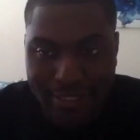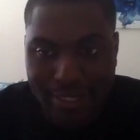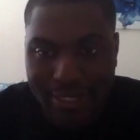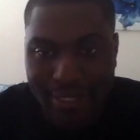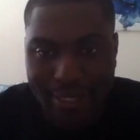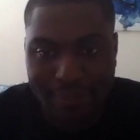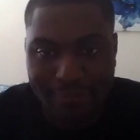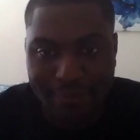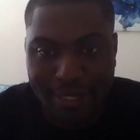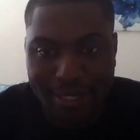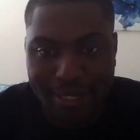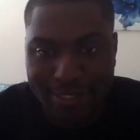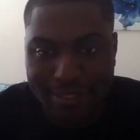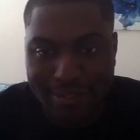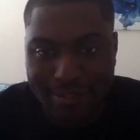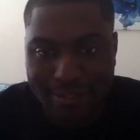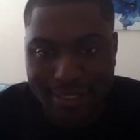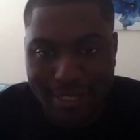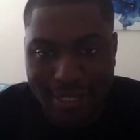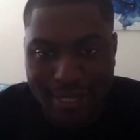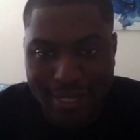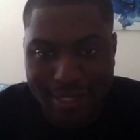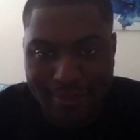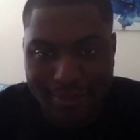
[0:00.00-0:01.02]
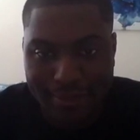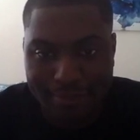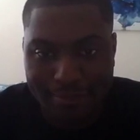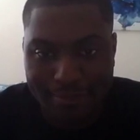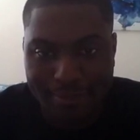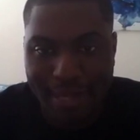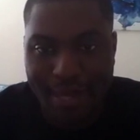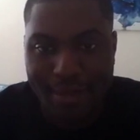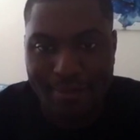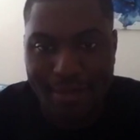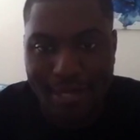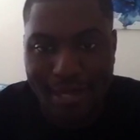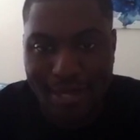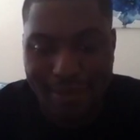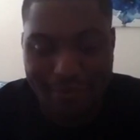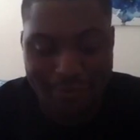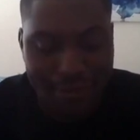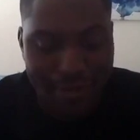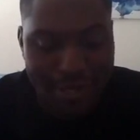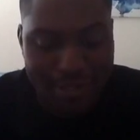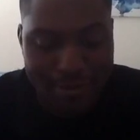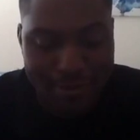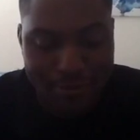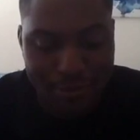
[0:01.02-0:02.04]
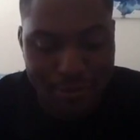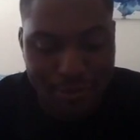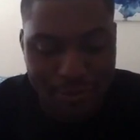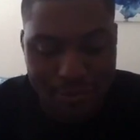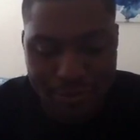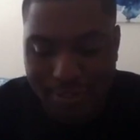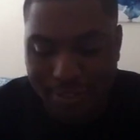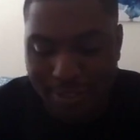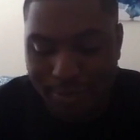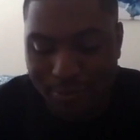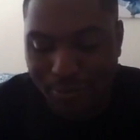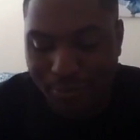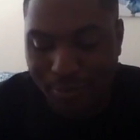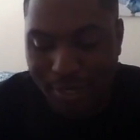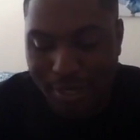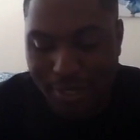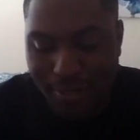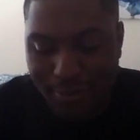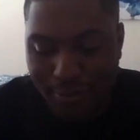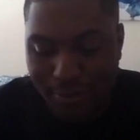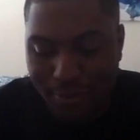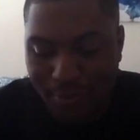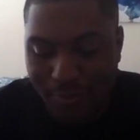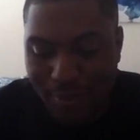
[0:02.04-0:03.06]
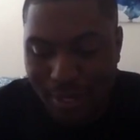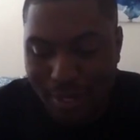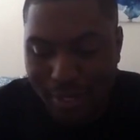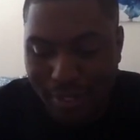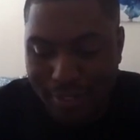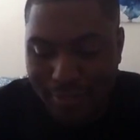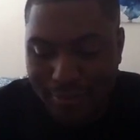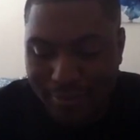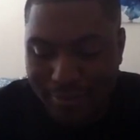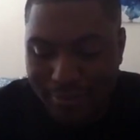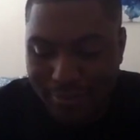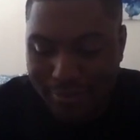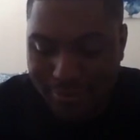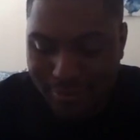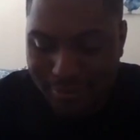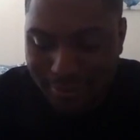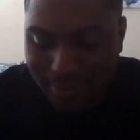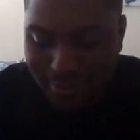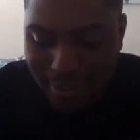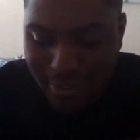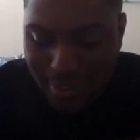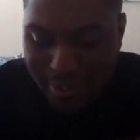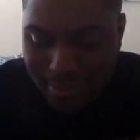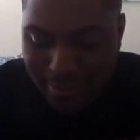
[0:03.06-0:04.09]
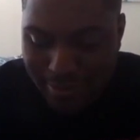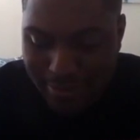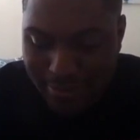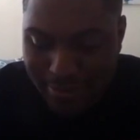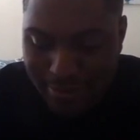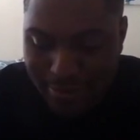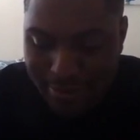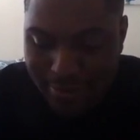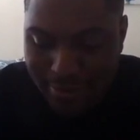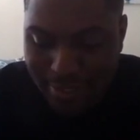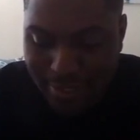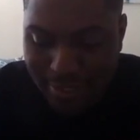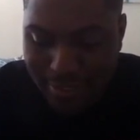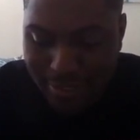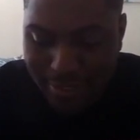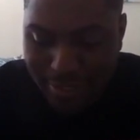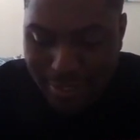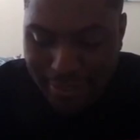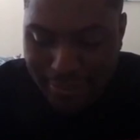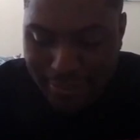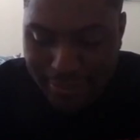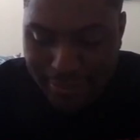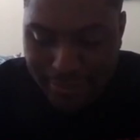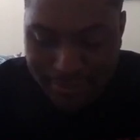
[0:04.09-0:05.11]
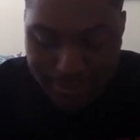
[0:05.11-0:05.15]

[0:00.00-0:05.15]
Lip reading: Like, I'm not going to say the baby after Adam Cole anymore. I don't know why. I just decided not to.